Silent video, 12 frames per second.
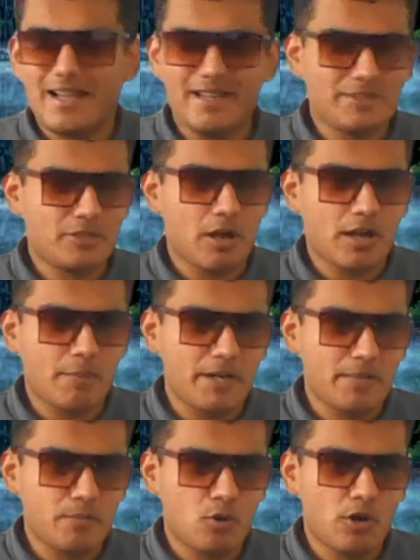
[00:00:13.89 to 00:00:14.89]
and talk a
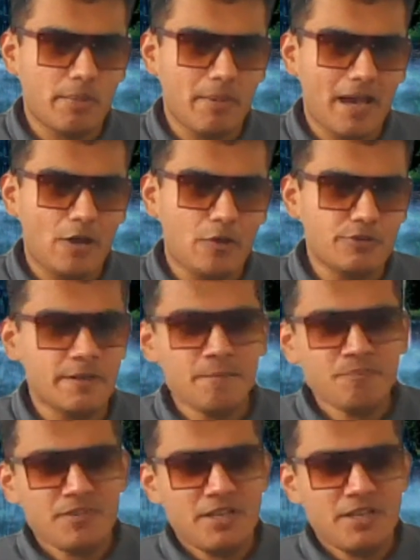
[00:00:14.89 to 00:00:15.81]
bit more about,